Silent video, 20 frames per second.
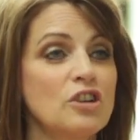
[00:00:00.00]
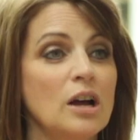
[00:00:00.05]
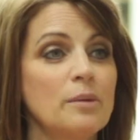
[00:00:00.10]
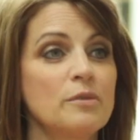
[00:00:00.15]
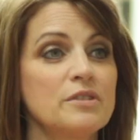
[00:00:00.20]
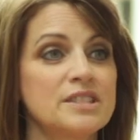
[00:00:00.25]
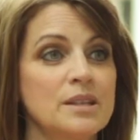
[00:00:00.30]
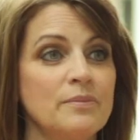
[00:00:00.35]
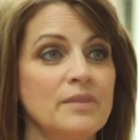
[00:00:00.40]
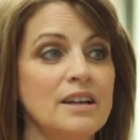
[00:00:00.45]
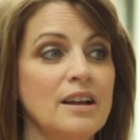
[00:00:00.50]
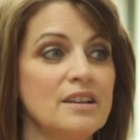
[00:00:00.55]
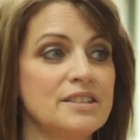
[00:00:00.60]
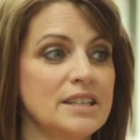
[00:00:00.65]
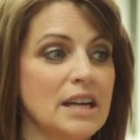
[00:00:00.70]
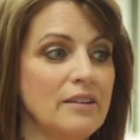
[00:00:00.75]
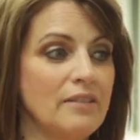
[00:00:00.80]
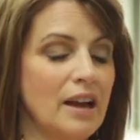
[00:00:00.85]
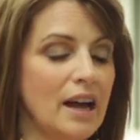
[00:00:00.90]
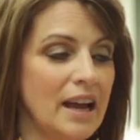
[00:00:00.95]
trouble. Something
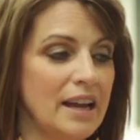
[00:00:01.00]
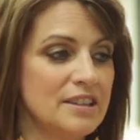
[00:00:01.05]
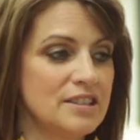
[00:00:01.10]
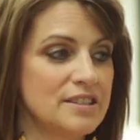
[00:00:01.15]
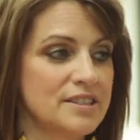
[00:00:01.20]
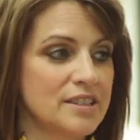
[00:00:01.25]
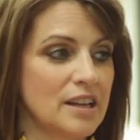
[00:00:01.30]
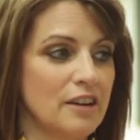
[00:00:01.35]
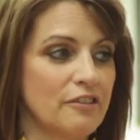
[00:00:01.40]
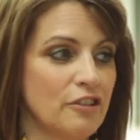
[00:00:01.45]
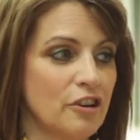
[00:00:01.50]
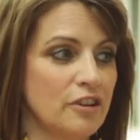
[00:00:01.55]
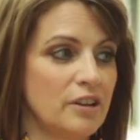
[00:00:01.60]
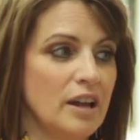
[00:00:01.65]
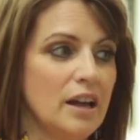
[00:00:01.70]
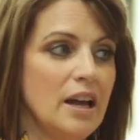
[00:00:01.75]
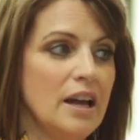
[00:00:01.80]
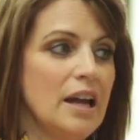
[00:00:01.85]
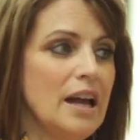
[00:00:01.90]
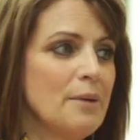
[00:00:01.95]
else I, I discovered
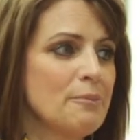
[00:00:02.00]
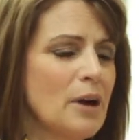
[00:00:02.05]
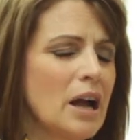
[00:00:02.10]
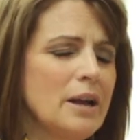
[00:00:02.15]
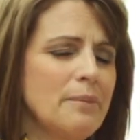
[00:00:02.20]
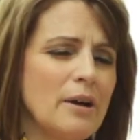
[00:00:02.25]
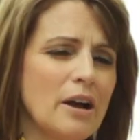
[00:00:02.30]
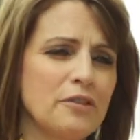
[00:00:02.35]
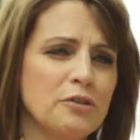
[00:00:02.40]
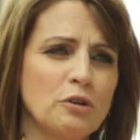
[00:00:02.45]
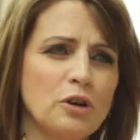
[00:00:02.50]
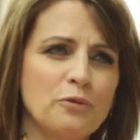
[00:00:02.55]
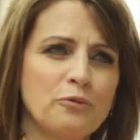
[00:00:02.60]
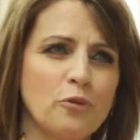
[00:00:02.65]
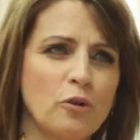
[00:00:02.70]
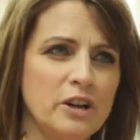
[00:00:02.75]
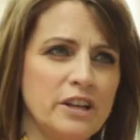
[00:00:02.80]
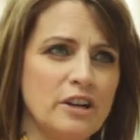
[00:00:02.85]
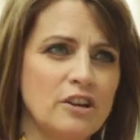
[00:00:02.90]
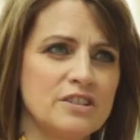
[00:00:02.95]
probably about three or
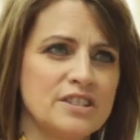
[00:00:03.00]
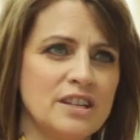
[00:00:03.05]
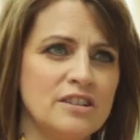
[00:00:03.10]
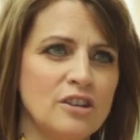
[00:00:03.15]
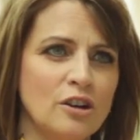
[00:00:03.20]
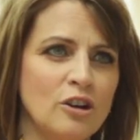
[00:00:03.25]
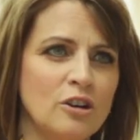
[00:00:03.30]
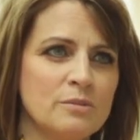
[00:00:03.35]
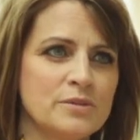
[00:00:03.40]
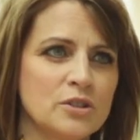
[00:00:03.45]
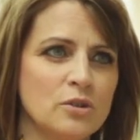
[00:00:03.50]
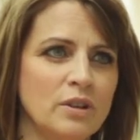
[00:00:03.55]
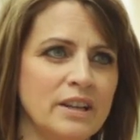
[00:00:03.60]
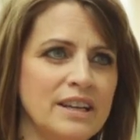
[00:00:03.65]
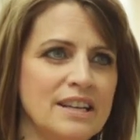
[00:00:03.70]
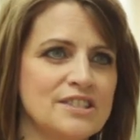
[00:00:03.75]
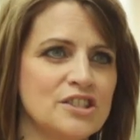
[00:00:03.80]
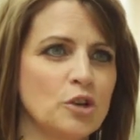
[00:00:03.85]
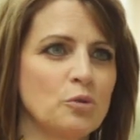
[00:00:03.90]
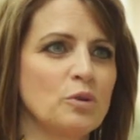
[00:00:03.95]
four years into
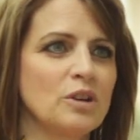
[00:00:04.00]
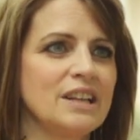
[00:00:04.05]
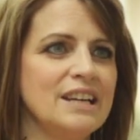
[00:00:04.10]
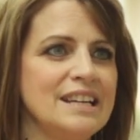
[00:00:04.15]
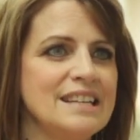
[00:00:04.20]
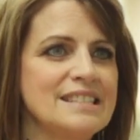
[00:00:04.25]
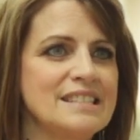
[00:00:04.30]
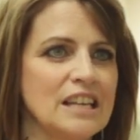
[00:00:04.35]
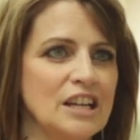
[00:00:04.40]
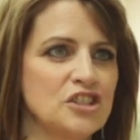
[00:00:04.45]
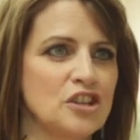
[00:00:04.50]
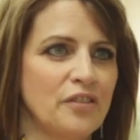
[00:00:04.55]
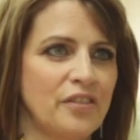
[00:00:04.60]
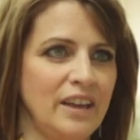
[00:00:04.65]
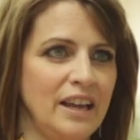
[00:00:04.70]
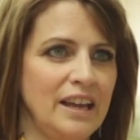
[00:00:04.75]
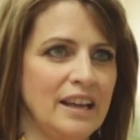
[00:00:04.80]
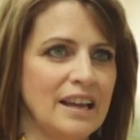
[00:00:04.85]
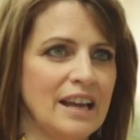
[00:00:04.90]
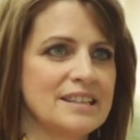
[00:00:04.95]
homeschooling is there really is such a
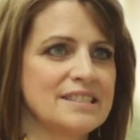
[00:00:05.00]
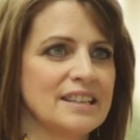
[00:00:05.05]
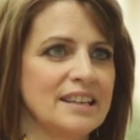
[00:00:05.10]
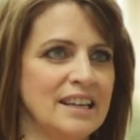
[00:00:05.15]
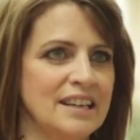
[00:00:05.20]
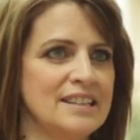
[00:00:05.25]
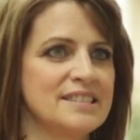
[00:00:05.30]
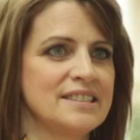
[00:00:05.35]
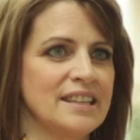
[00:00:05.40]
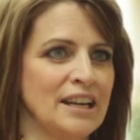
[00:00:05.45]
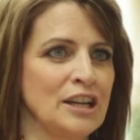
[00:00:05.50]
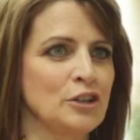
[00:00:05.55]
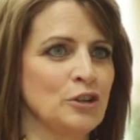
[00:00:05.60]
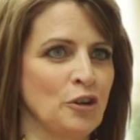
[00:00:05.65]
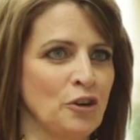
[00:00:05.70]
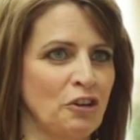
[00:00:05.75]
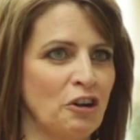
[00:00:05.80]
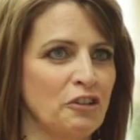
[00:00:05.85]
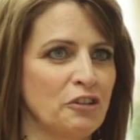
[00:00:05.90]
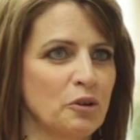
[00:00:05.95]
thing as a kinesthetic
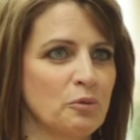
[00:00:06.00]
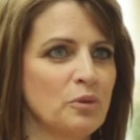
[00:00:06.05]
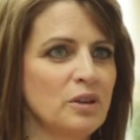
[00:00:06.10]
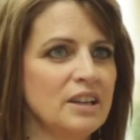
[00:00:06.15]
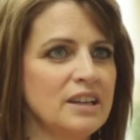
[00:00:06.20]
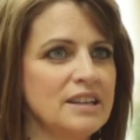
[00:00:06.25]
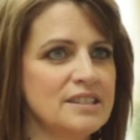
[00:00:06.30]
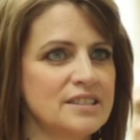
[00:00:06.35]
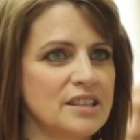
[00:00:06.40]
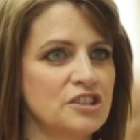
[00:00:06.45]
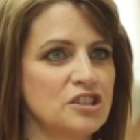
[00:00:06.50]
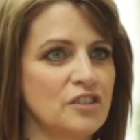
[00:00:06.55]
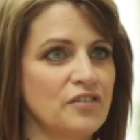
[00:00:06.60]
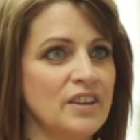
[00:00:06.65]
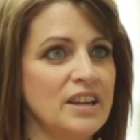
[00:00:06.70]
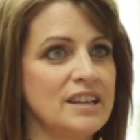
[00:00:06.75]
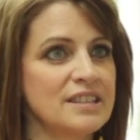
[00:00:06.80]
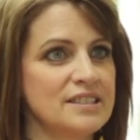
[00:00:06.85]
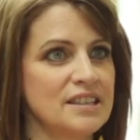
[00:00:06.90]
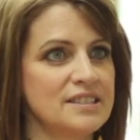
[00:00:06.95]
learner. There really is oh, such sure. a
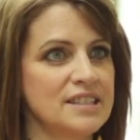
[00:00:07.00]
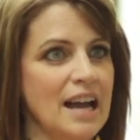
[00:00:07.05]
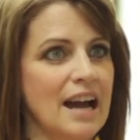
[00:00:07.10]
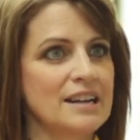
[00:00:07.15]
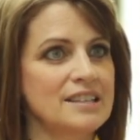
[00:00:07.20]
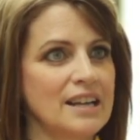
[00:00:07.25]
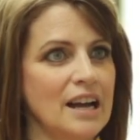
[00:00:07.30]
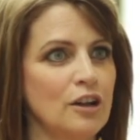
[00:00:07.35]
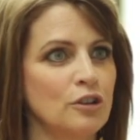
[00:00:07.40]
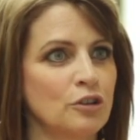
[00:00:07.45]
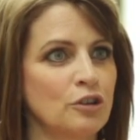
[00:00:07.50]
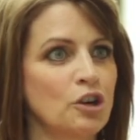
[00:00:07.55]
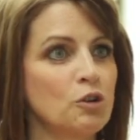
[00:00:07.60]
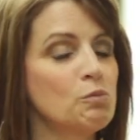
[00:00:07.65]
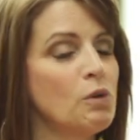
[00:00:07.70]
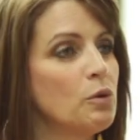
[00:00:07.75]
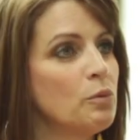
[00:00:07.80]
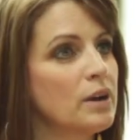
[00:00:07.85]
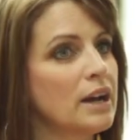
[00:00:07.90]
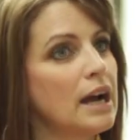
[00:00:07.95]
thing as a tactile learner.
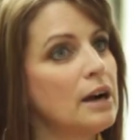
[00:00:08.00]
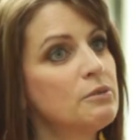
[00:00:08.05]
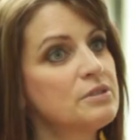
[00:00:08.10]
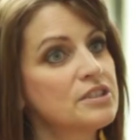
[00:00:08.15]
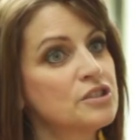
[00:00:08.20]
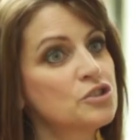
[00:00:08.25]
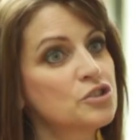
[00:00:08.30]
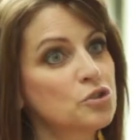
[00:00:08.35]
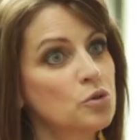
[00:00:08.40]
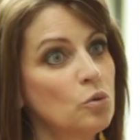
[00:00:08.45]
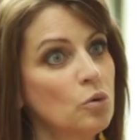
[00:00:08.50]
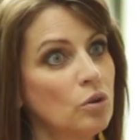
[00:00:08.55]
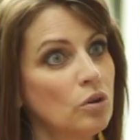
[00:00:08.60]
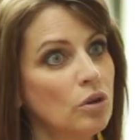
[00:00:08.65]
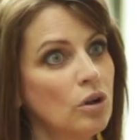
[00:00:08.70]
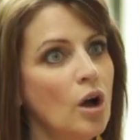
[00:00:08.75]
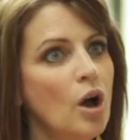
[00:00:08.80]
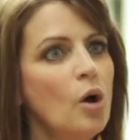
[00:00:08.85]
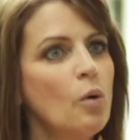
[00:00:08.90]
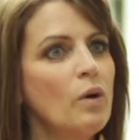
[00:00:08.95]
Well, when I was in
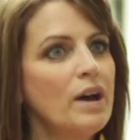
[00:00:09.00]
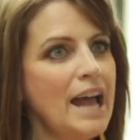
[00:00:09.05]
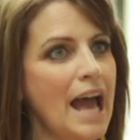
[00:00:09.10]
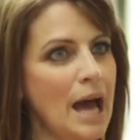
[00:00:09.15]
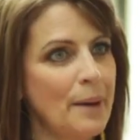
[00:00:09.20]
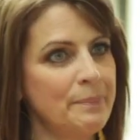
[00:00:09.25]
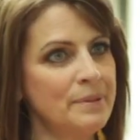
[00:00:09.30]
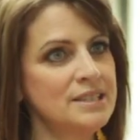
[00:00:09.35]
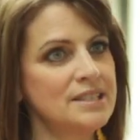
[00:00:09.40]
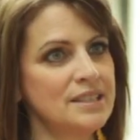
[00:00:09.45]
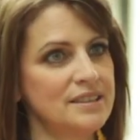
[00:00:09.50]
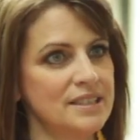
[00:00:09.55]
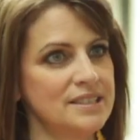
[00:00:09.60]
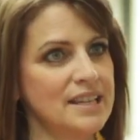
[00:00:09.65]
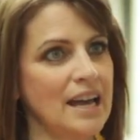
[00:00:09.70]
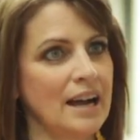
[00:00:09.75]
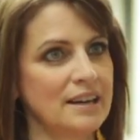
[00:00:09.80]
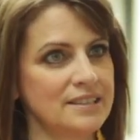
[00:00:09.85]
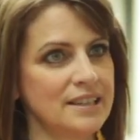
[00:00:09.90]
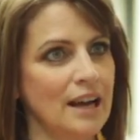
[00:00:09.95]
school, what happened to the
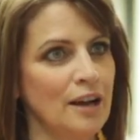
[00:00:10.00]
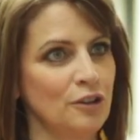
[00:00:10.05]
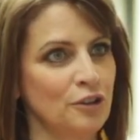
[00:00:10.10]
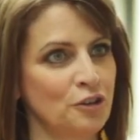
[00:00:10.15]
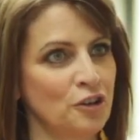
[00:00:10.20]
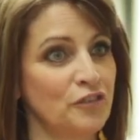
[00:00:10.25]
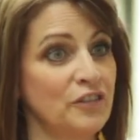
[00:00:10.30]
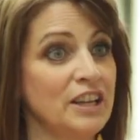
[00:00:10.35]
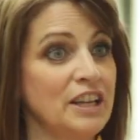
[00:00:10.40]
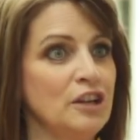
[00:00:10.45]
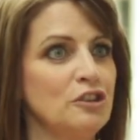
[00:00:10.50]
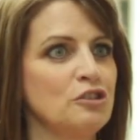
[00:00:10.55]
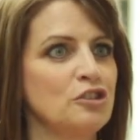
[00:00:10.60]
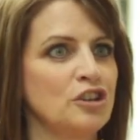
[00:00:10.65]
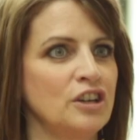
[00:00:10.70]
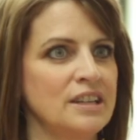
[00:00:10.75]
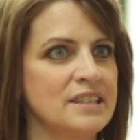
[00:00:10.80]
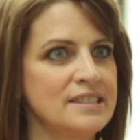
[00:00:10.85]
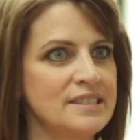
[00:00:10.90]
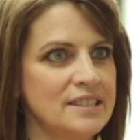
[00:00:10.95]
tactile learner? The kid who
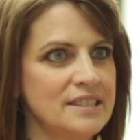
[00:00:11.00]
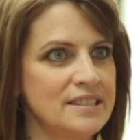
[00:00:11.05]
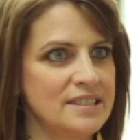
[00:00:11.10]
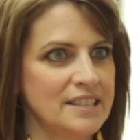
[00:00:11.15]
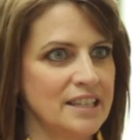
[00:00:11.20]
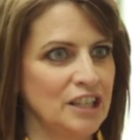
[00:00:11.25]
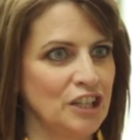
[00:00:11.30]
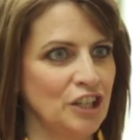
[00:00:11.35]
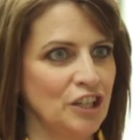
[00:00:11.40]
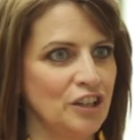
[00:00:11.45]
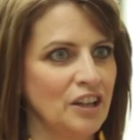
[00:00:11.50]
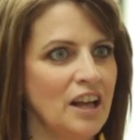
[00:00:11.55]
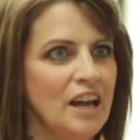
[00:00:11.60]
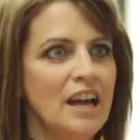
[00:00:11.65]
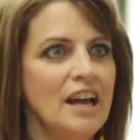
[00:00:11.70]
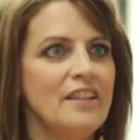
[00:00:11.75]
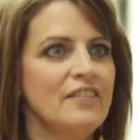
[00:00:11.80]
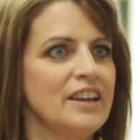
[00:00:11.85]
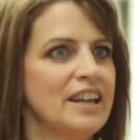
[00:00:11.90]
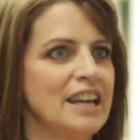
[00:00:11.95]
couldn't sit still,
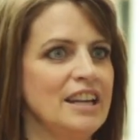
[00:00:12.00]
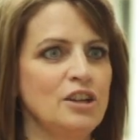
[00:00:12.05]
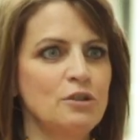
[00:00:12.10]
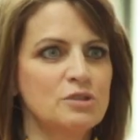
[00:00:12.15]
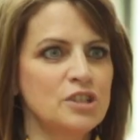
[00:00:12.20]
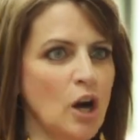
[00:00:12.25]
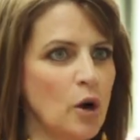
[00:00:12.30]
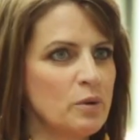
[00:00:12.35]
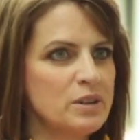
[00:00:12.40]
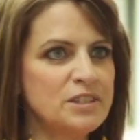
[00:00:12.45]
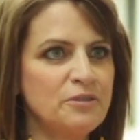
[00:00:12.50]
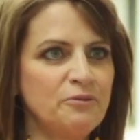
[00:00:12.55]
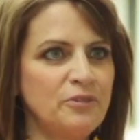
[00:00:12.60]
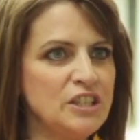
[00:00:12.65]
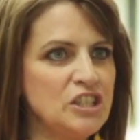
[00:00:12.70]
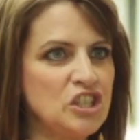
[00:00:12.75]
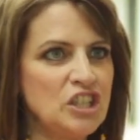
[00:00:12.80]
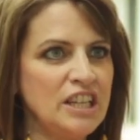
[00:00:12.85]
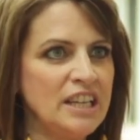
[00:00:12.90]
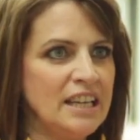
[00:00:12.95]
right. the kid who was always
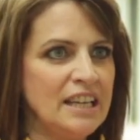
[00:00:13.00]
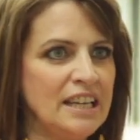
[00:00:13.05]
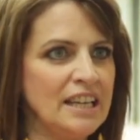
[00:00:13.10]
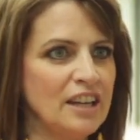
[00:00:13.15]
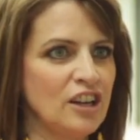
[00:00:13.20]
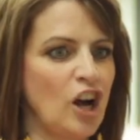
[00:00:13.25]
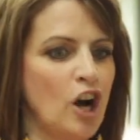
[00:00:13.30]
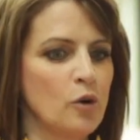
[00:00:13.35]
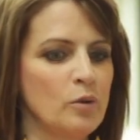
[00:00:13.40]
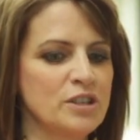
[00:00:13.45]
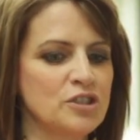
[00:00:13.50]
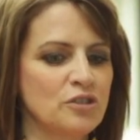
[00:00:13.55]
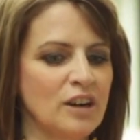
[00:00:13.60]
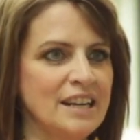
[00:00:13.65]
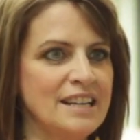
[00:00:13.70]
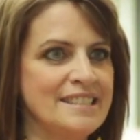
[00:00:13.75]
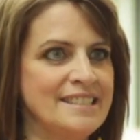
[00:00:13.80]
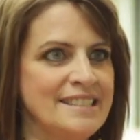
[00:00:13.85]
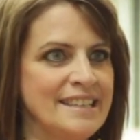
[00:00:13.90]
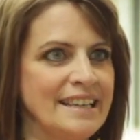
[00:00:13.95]
fidgeting and always
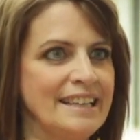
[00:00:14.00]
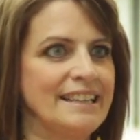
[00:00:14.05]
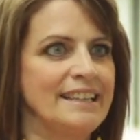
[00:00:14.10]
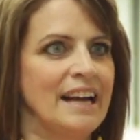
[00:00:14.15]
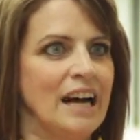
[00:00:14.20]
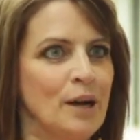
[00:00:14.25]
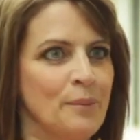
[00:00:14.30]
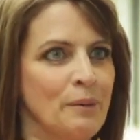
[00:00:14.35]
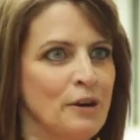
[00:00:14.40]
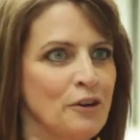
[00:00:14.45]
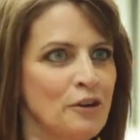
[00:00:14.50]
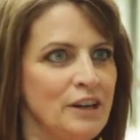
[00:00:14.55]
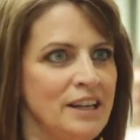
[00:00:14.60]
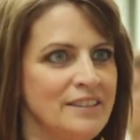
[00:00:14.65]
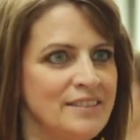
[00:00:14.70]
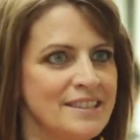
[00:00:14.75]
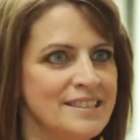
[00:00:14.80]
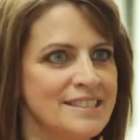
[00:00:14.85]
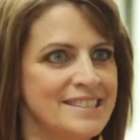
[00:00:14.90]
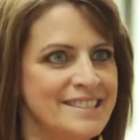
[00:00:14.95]
trying to stick gum
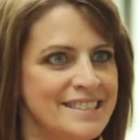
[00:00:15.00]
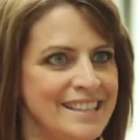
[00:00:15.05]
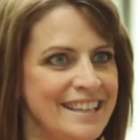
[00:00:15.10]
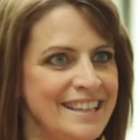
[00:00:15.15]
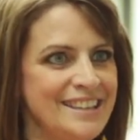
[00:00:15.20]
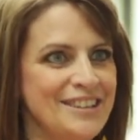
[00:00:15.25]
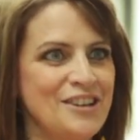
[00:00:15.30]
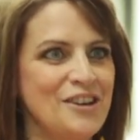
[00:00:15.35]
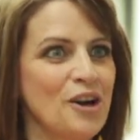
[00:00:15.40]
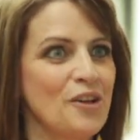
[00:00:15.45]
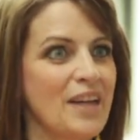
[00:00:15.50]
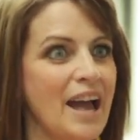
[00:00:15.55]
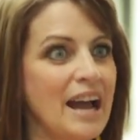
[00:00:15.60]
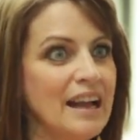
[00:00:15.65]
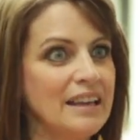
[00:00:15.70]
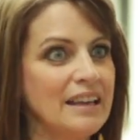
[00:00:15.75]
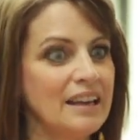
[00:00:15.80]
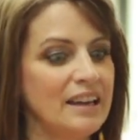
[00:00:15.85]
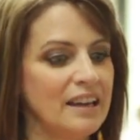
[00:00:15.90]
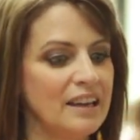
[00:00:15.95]
underneath his yes. seat, you know,
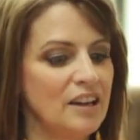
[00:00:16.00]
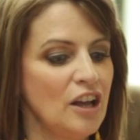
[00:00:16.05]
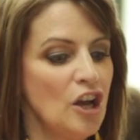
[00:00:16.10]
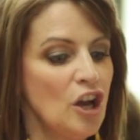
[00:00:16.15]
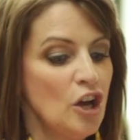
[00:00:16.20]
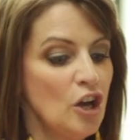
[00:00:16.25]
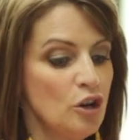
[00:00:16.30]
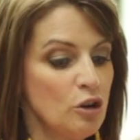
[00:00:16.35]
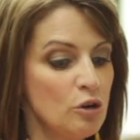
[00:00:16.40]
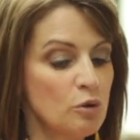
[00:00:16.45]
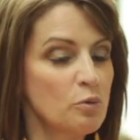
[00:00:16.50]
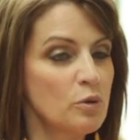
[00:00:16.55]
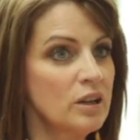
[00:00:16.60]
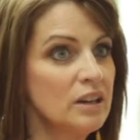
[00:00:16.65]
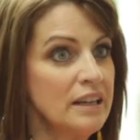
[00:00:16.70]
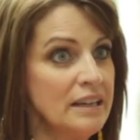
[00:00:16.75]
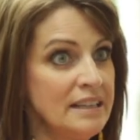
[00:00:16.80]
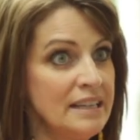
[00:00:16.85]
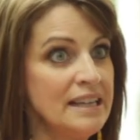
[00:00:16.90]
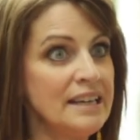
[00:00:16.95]
that kid who
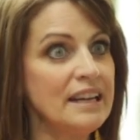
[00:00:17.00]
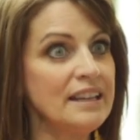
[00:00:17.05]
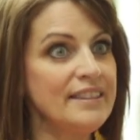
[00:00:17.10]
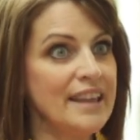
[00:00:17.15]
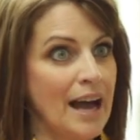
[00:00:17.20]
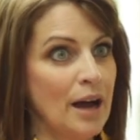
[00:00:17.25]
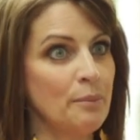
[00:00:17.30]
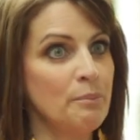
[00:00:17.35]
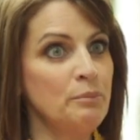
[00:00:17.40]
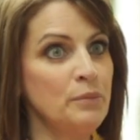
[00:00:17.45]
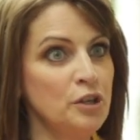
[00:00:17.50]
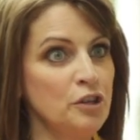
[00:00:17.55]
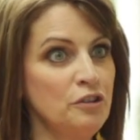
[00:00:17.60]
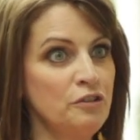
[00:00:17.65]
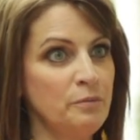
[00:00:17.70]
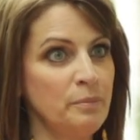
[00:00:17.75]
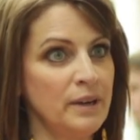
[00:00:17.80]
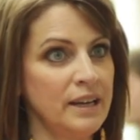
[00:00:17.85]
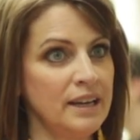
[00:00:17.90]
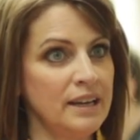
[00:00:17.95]
really needed that
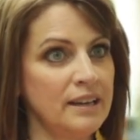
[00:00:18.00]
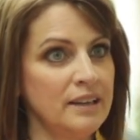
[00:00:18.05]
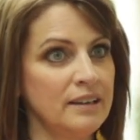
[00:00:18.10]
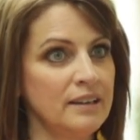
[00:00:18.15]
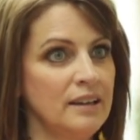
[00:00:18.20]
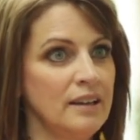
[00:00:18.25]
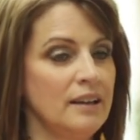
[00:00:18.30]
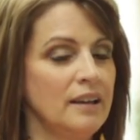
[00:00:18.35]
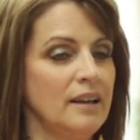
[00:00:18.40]
movement.